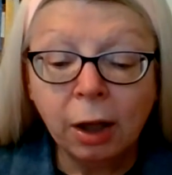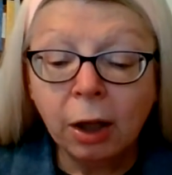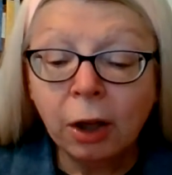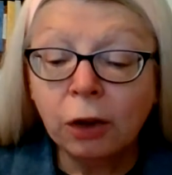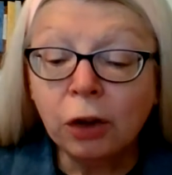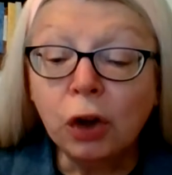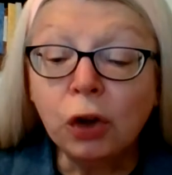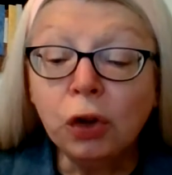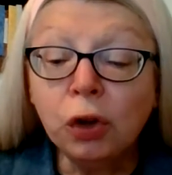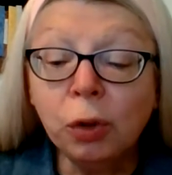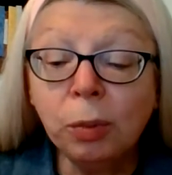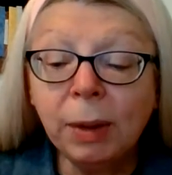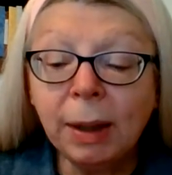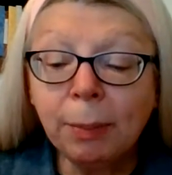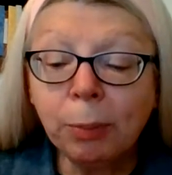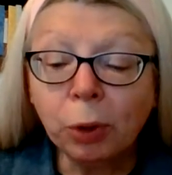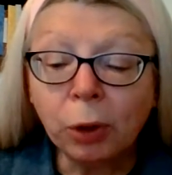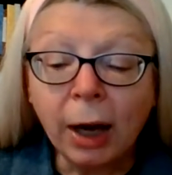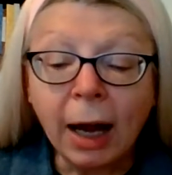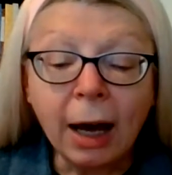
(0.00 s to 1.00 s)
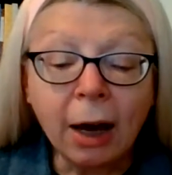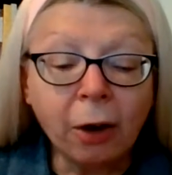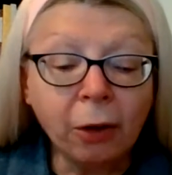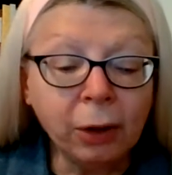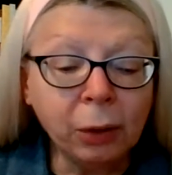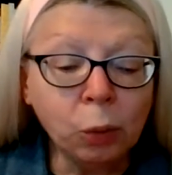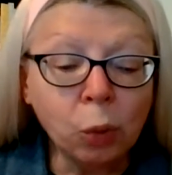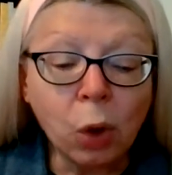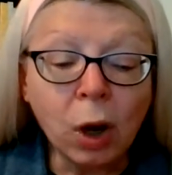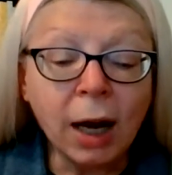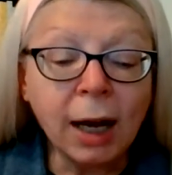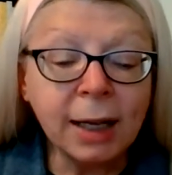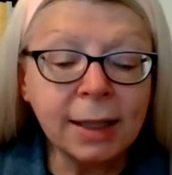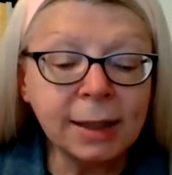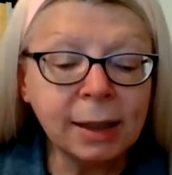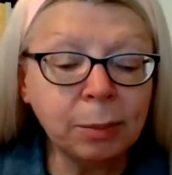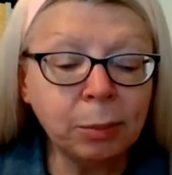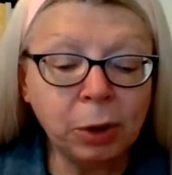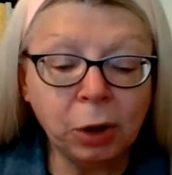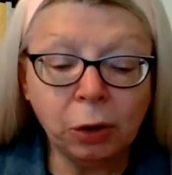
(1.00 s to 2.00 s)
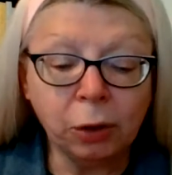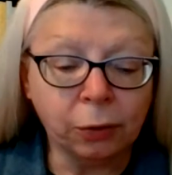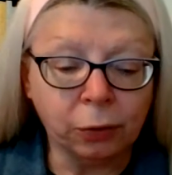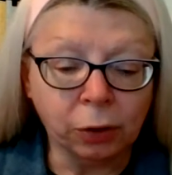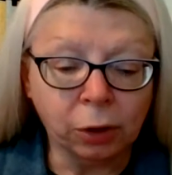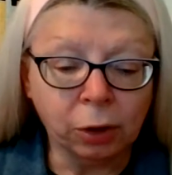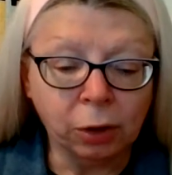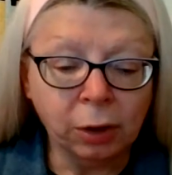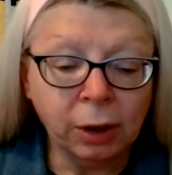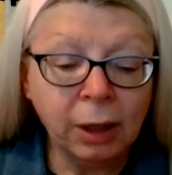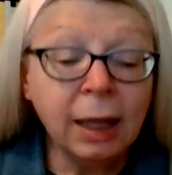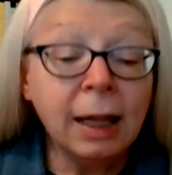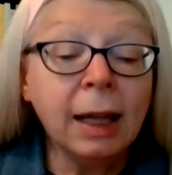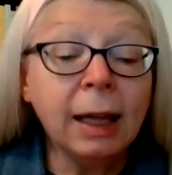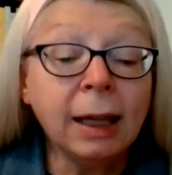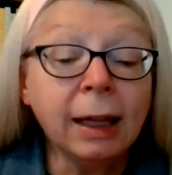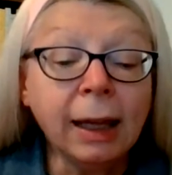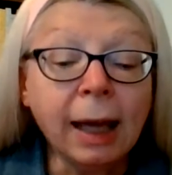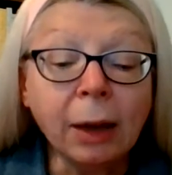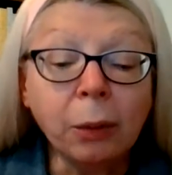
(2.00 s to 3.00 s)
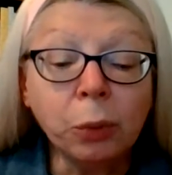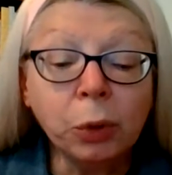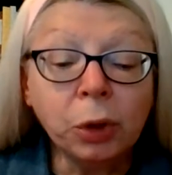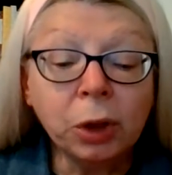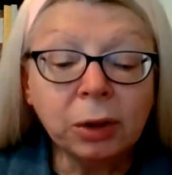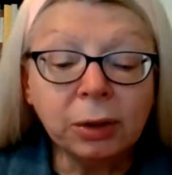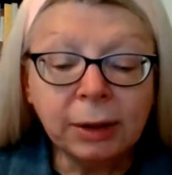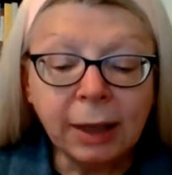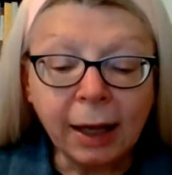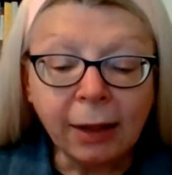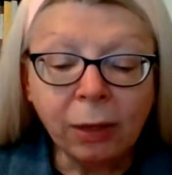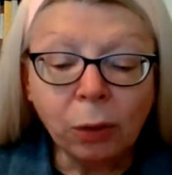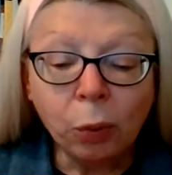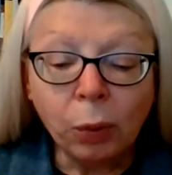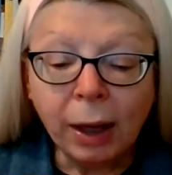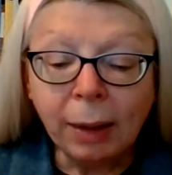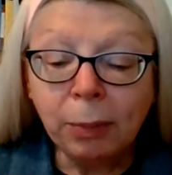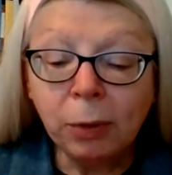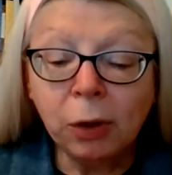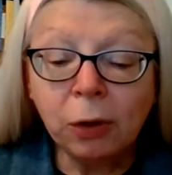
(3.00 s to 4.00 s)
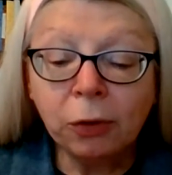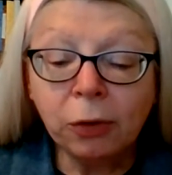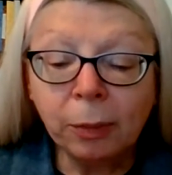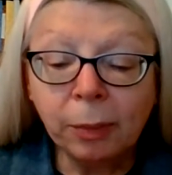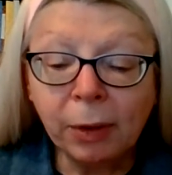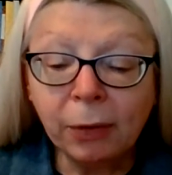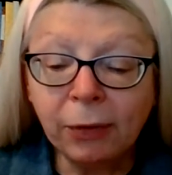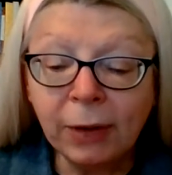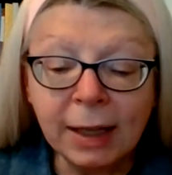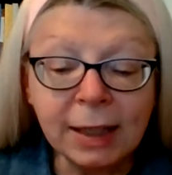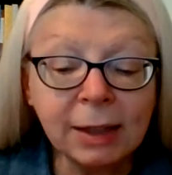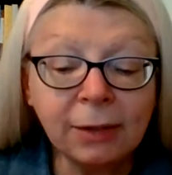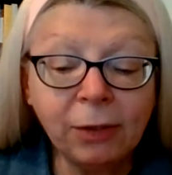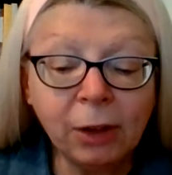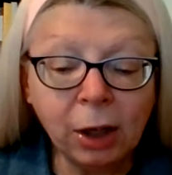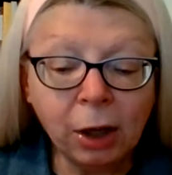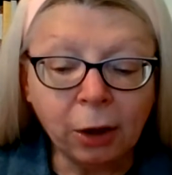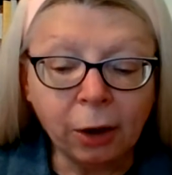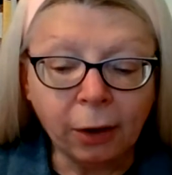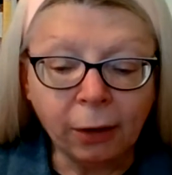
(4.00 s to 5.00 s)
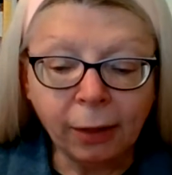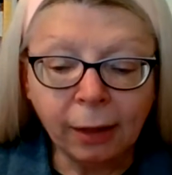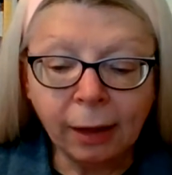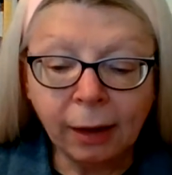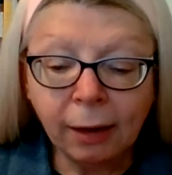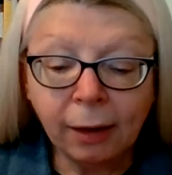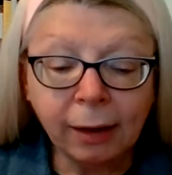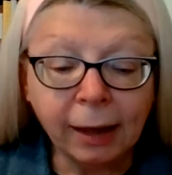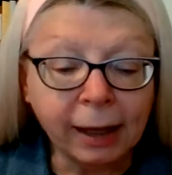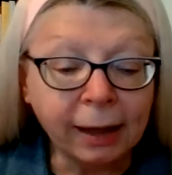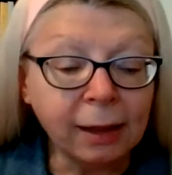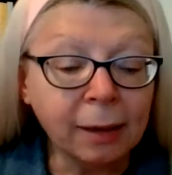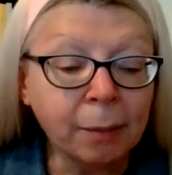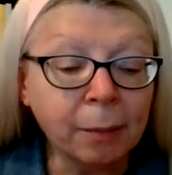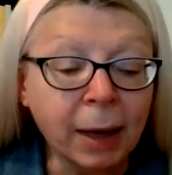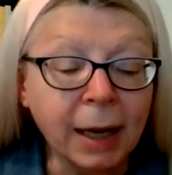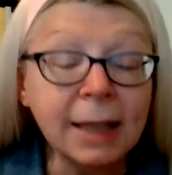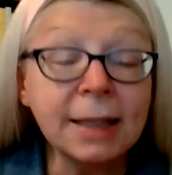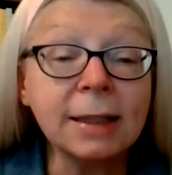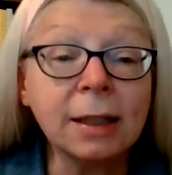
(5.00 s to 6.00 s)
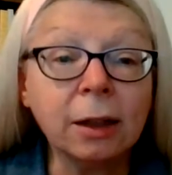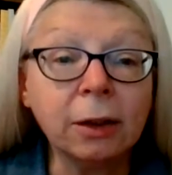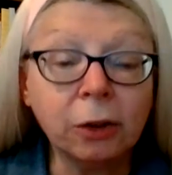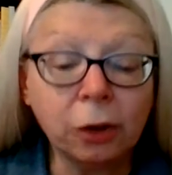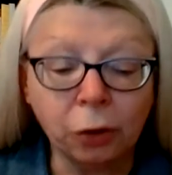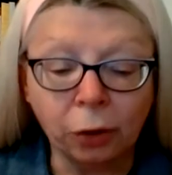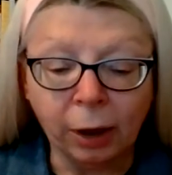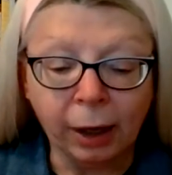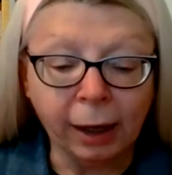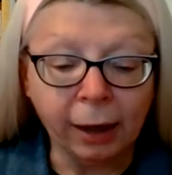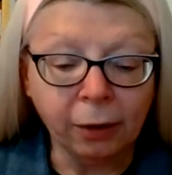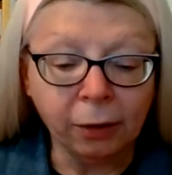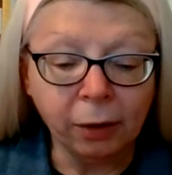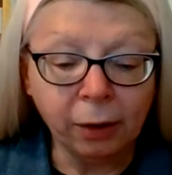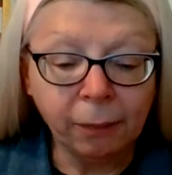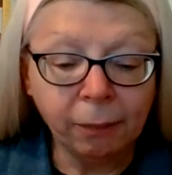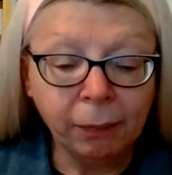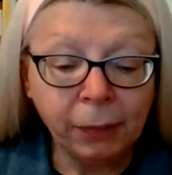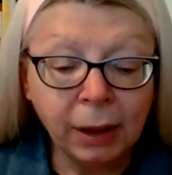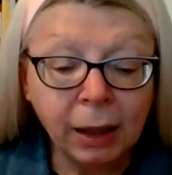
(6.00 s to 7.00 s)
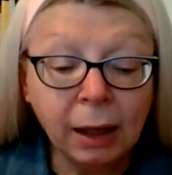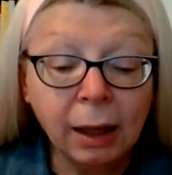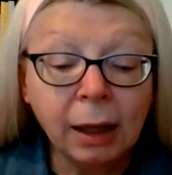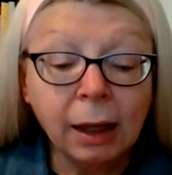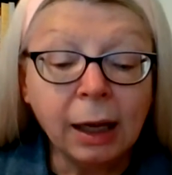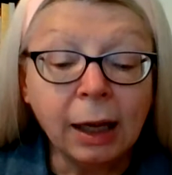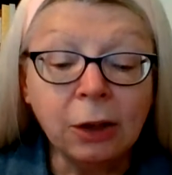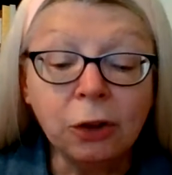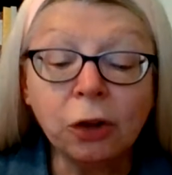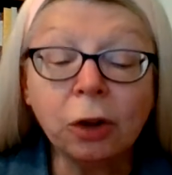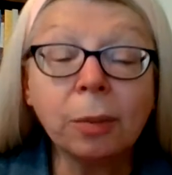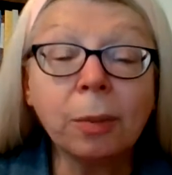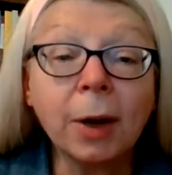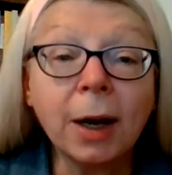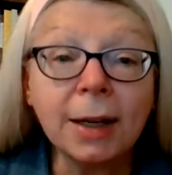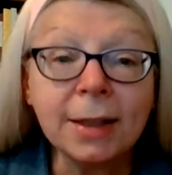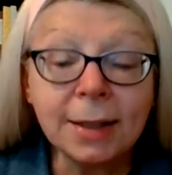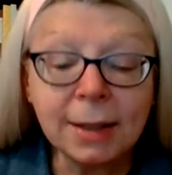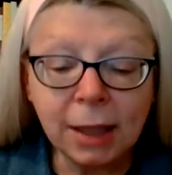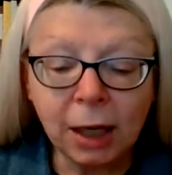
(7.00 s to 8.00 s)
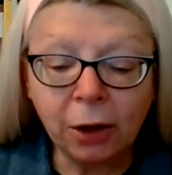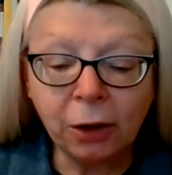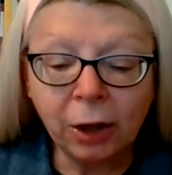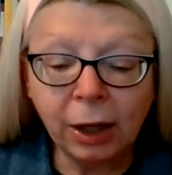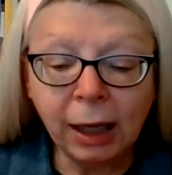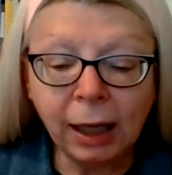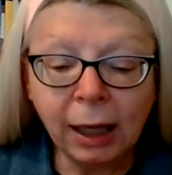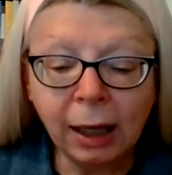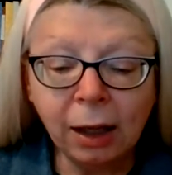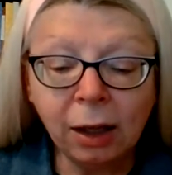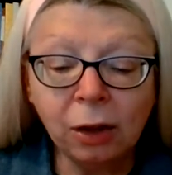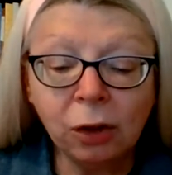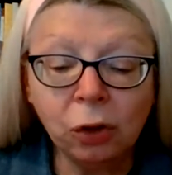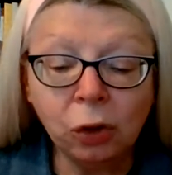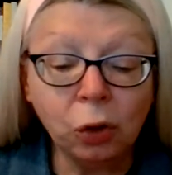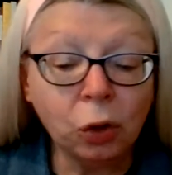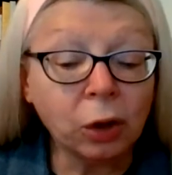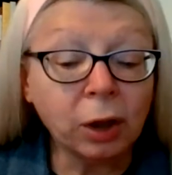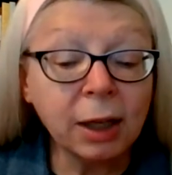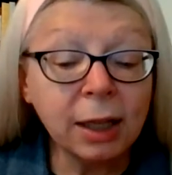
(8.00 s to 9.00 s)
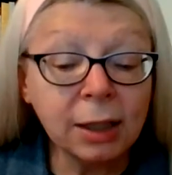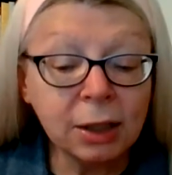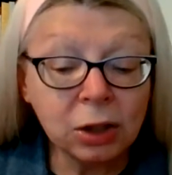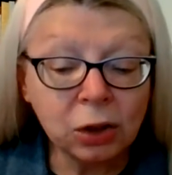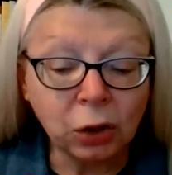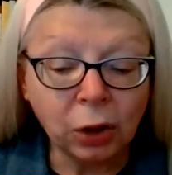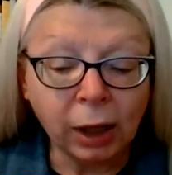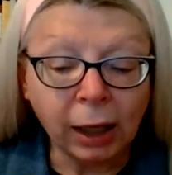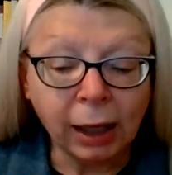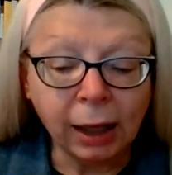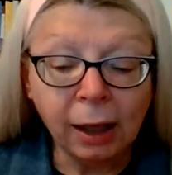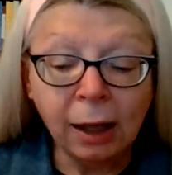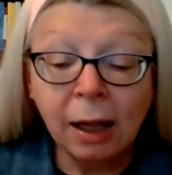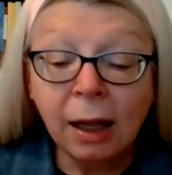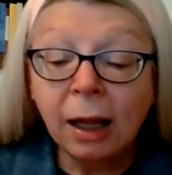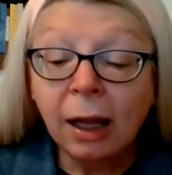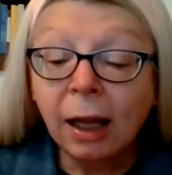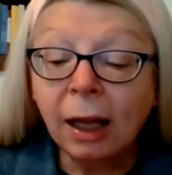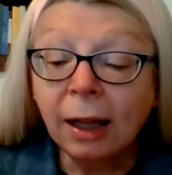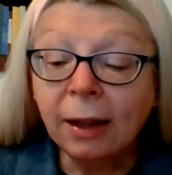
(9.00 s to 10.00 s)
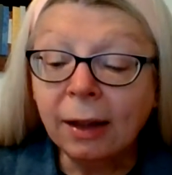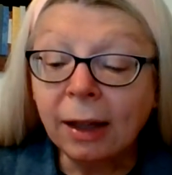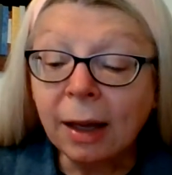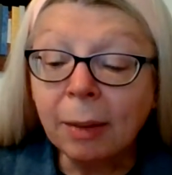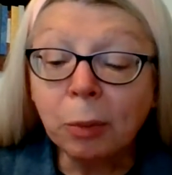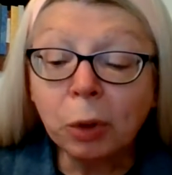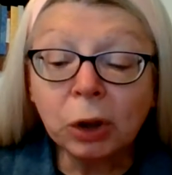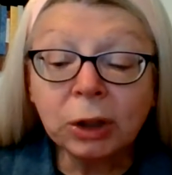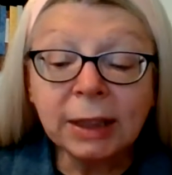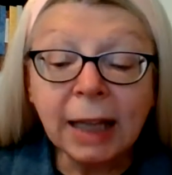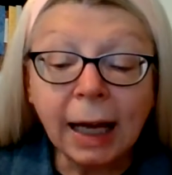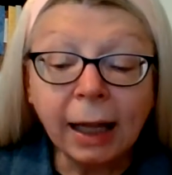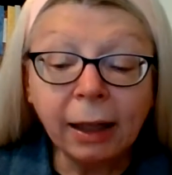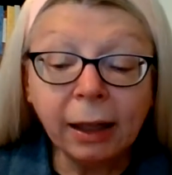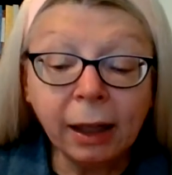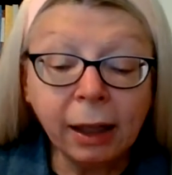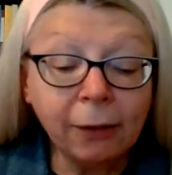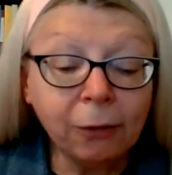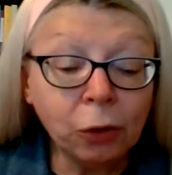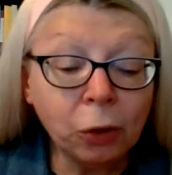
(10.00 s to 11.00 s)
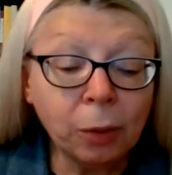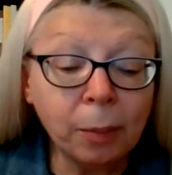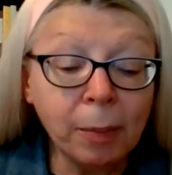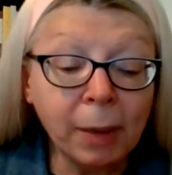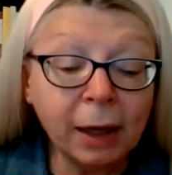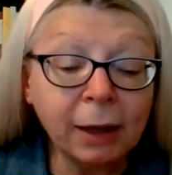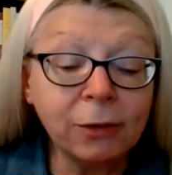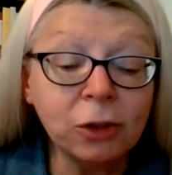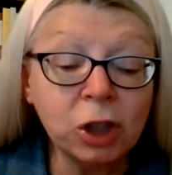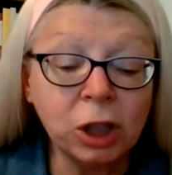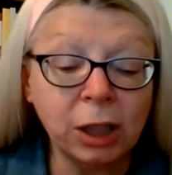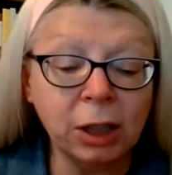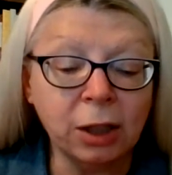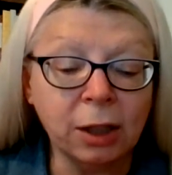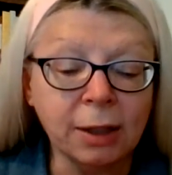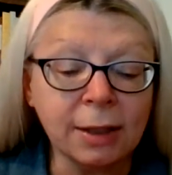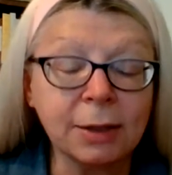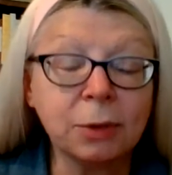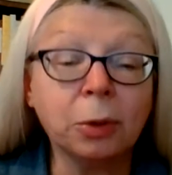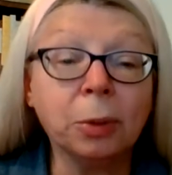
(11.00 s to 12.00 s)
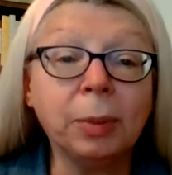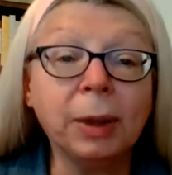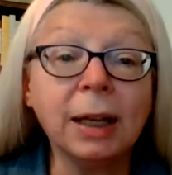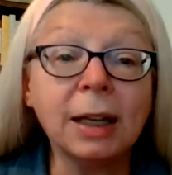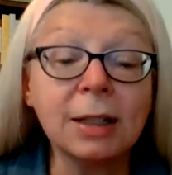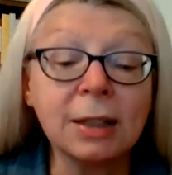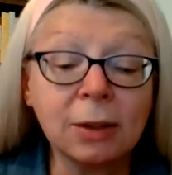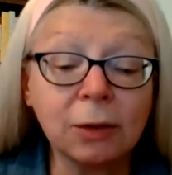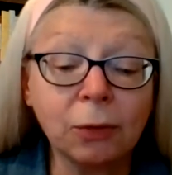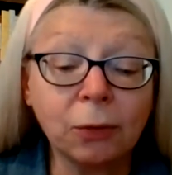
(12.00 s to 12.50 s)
Though you be proud and wise and beautiful, yet will death wipe you from the face of the earth like the mice underground. And your posterity, your history, and the immortality of your men of genius will be as